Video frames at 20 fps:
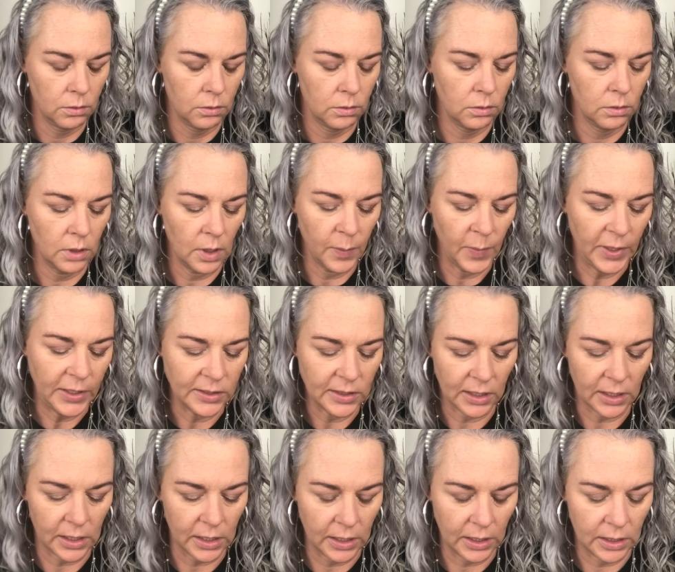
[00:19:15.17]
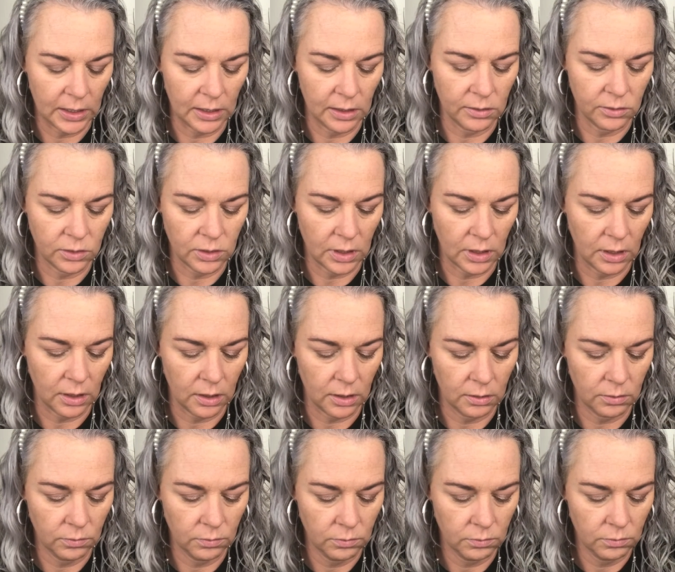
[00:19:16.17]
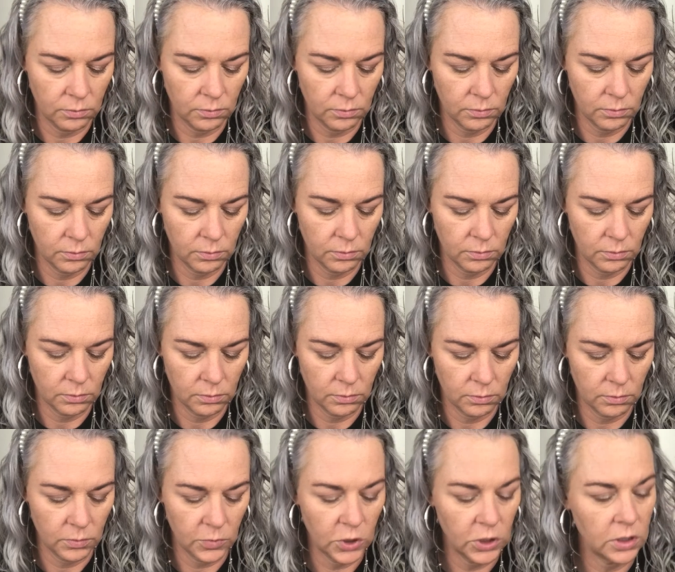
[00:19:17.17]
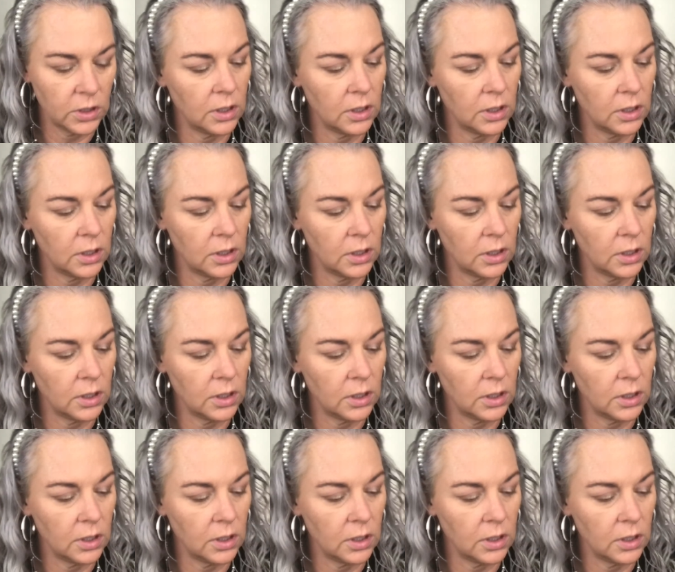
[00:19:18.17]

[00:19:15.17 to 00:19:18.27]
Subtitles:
that means I can't get outside. Just